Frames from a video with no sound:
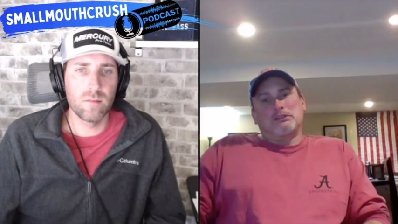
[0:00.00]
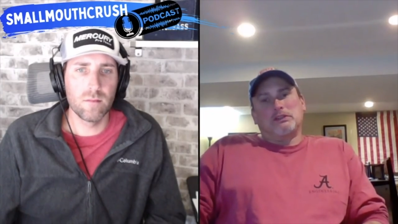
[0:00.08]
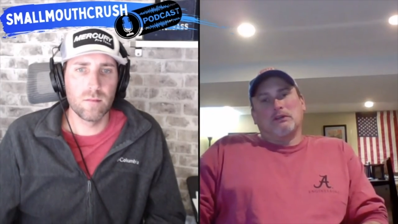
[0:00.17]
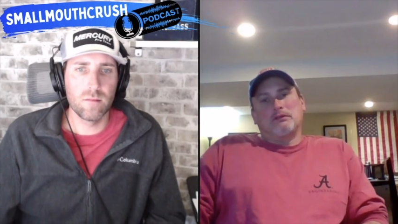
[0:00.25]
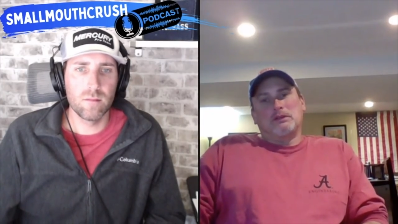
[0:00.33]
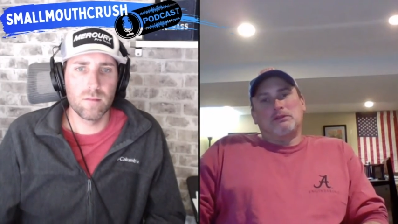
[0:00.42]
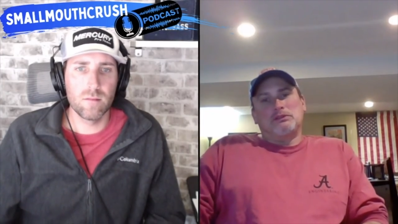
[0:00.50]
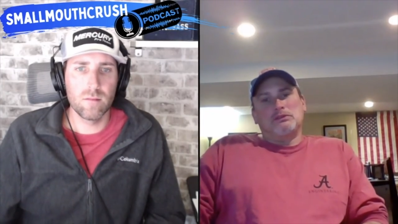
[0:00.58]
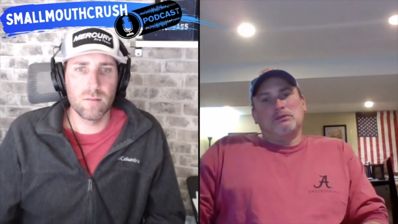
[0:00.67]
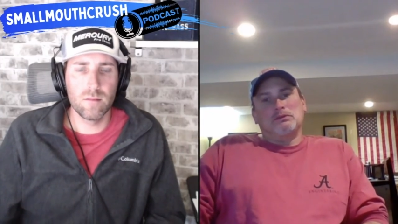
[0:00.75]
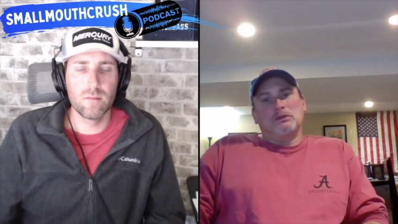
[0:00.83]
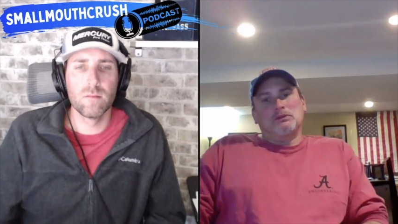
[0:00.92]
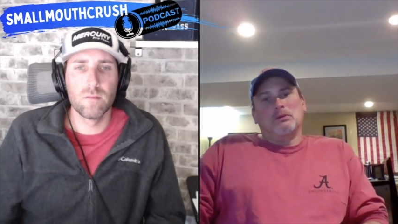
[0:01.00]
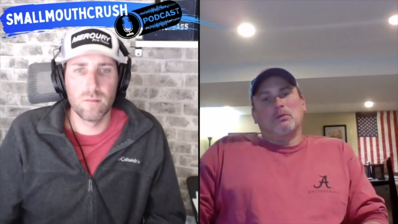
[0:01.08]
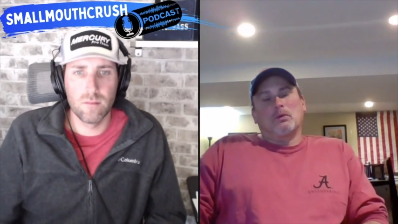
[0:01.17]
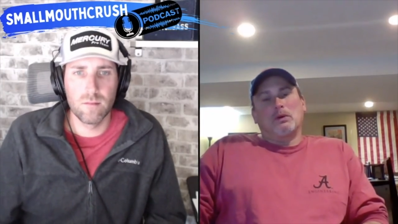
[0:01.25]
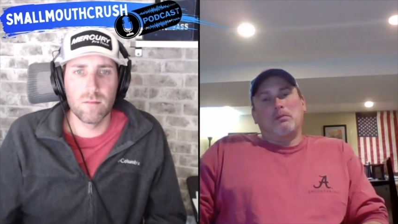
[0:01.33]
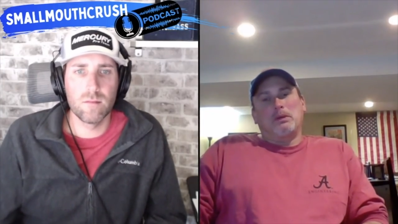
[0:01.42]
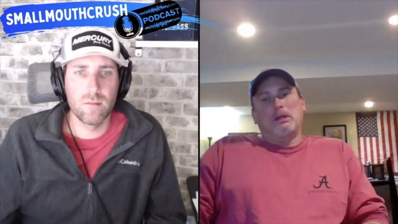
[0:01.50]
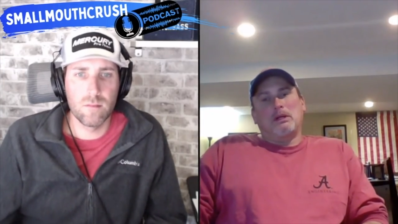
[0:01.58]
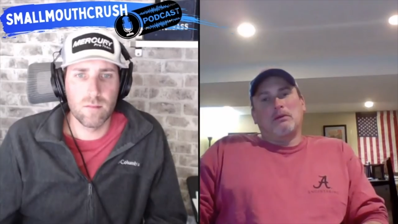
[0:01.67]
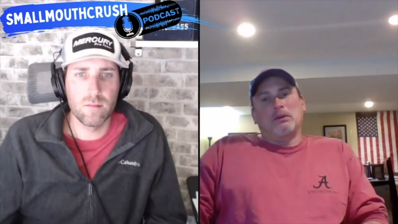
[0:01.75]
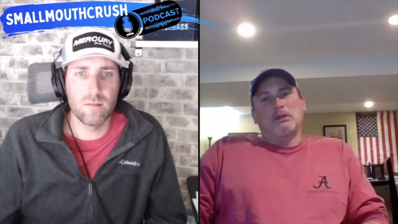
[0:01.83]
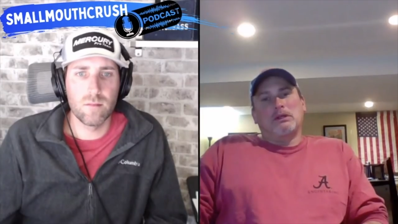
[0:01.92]
Speaker 1: myself into into one
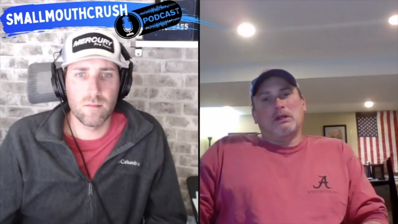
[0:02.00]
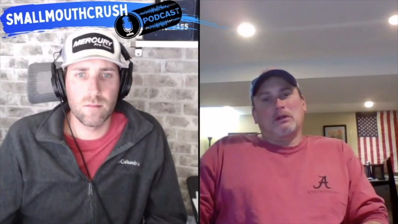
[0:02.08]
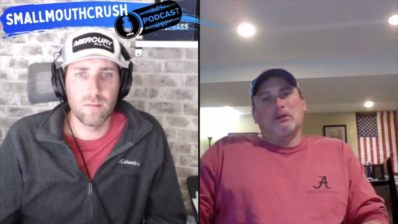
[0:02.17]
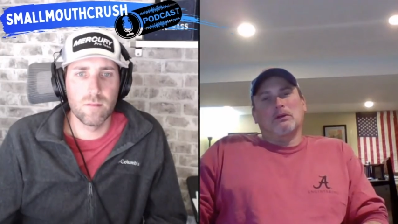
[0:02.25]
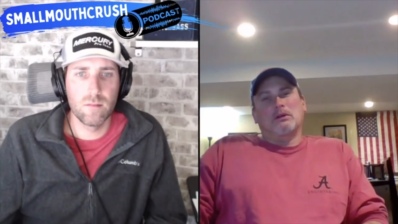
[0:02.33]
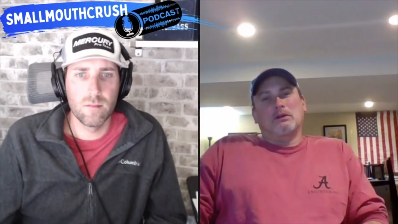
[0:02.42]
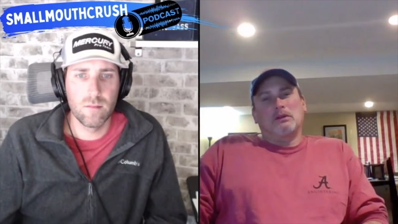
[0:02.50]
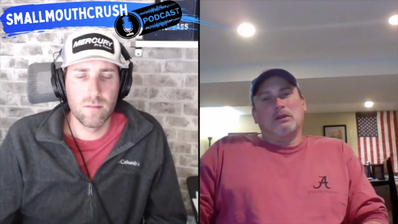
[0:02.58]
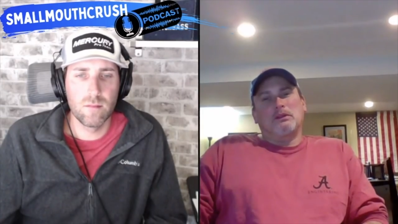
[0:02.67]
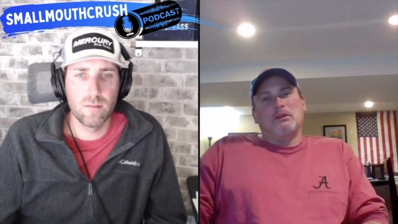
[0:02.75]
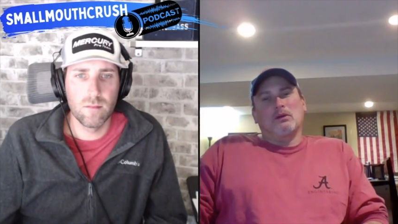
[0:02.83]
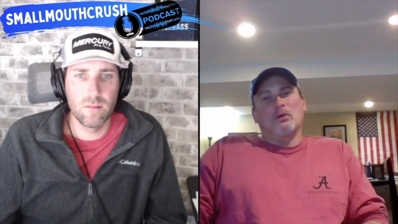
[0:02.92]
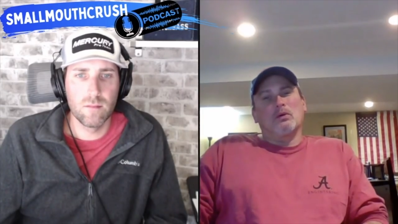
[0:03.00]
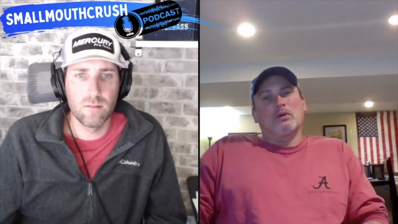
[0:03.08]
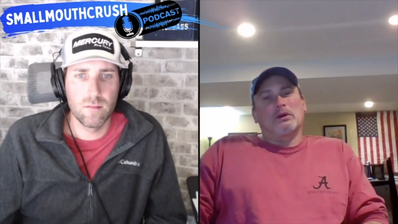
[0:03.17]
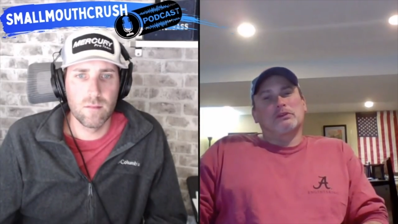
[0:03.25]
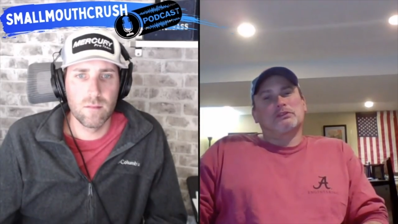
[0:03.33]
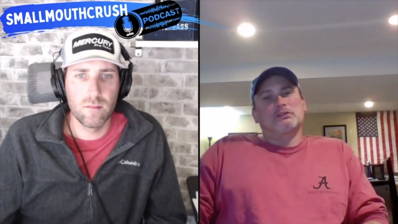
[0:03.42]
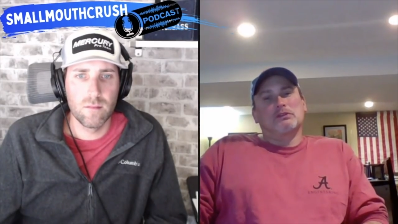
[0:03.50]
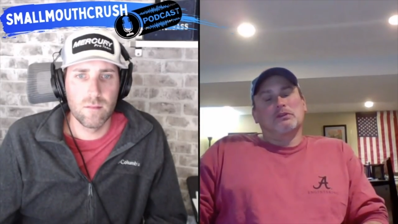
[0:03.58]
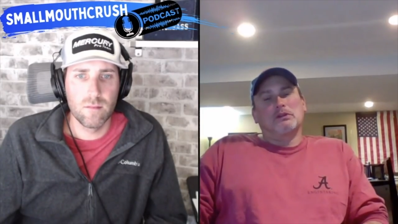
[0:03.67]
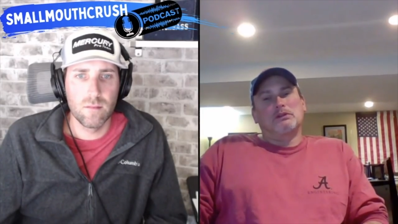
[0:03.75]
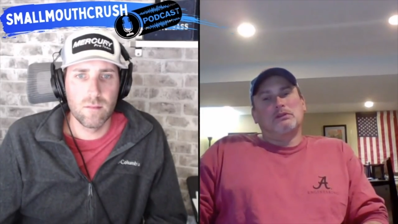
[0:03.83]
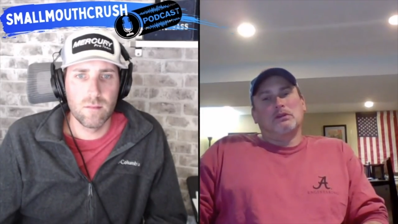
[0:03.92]
bait. I really kind of look at, at the whole
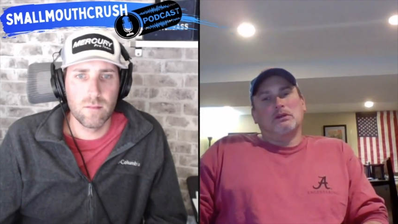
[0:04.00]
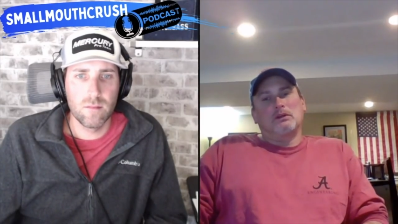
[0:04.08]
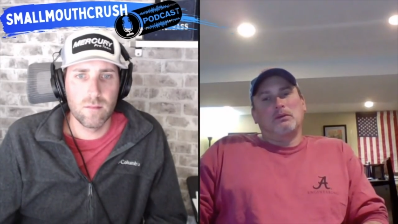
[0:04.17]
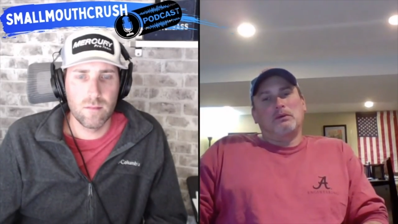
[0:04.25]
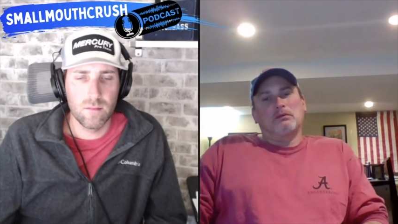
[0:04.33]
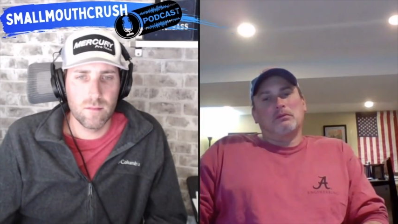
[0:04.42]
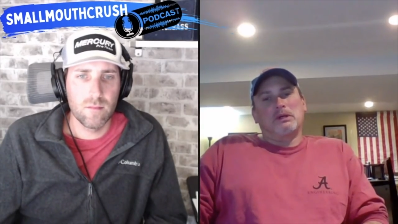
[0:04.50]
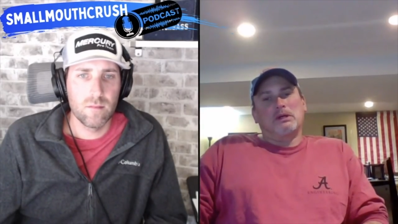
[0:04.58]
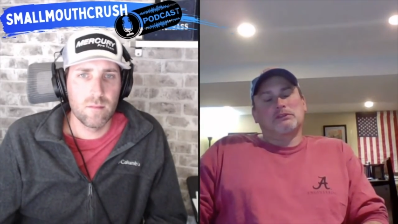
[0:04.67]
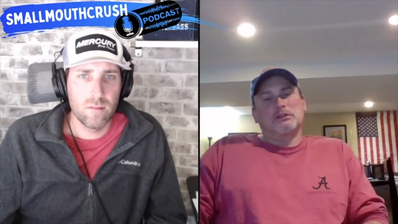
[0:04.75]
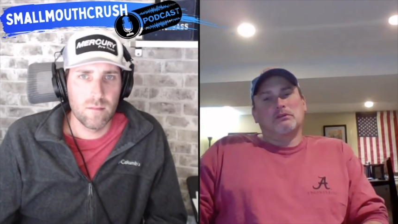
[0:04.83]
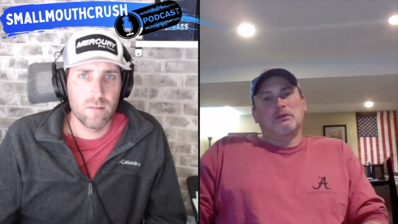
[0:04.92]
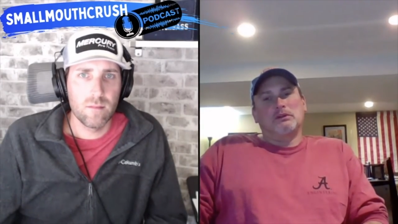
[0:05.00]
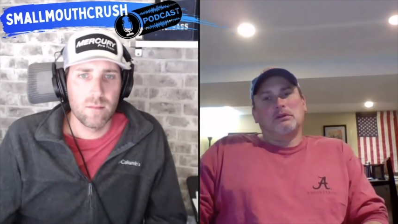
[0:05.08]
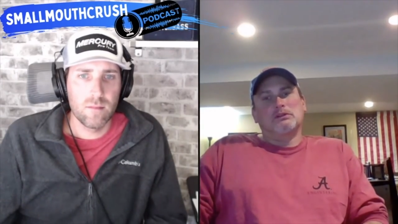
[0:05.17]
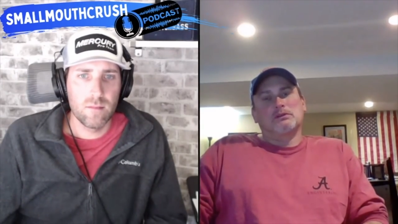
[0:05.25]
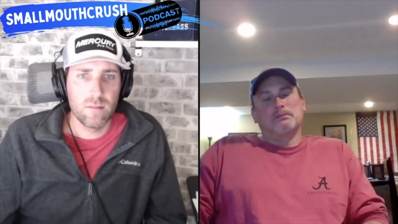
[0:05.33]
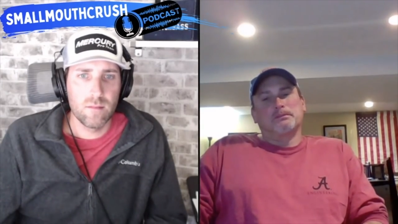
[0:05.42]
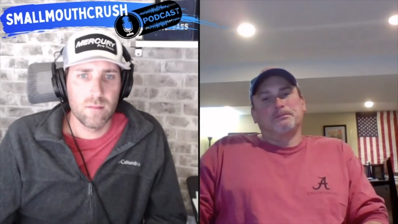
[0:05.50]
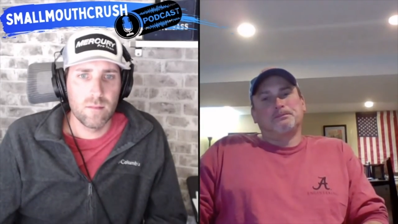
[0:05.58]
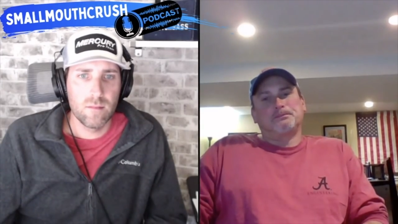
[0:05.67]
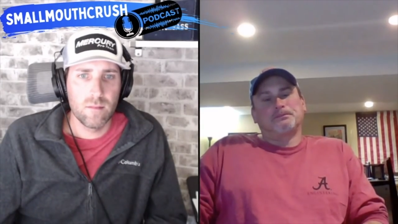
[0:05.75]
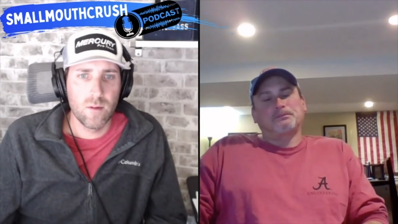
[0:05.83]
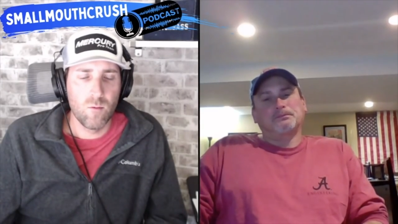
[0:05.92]
arsenal that uh, that we've amassed over the years.
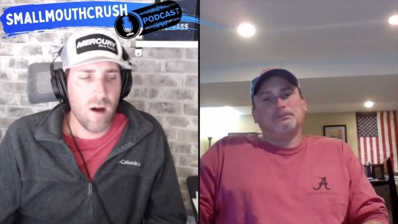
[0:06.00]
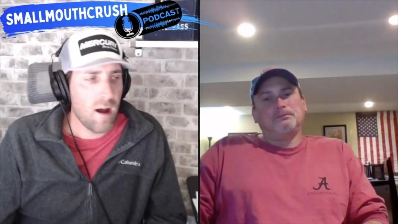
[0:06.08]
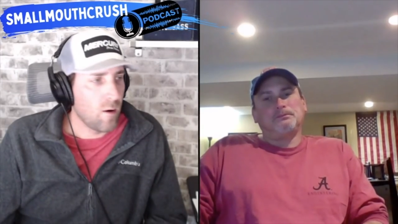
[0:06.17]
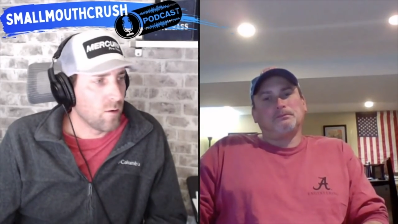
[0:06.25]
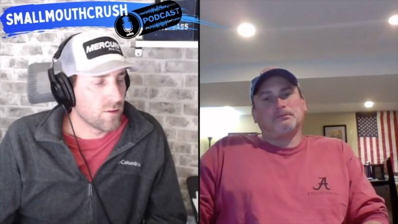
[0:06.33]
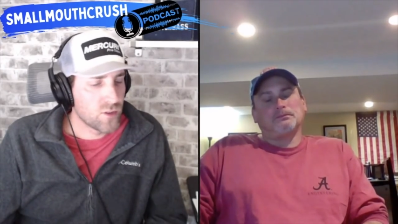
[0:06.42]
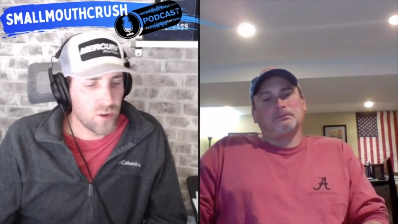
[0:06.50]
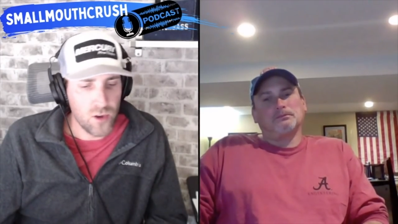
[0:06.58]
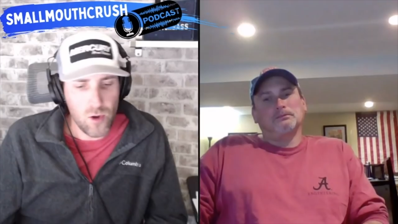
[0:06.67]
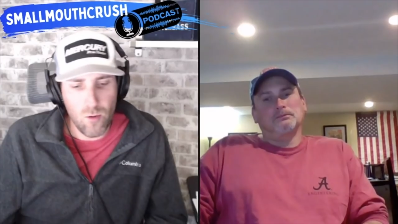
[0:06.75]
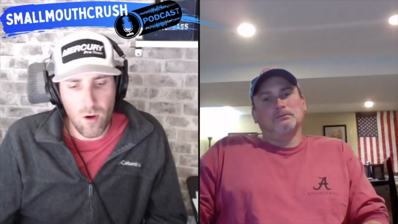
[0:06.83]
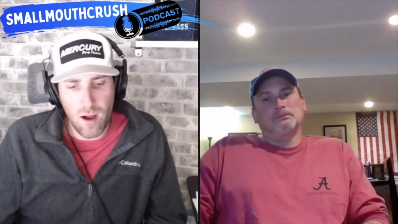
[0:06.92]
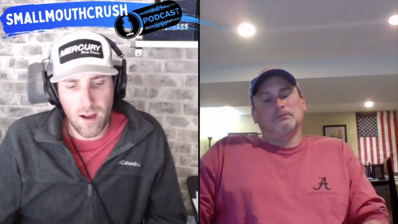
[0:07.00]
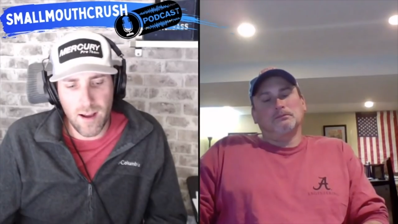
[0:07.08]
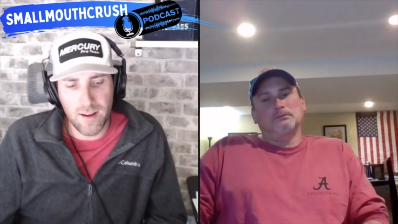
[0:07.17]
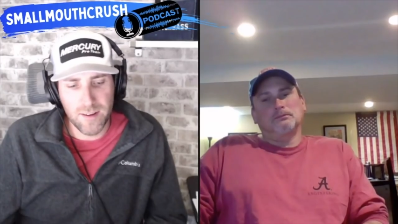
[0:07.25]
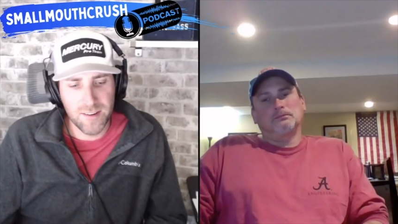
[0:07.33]
Speaker 2: Wow. So you uh,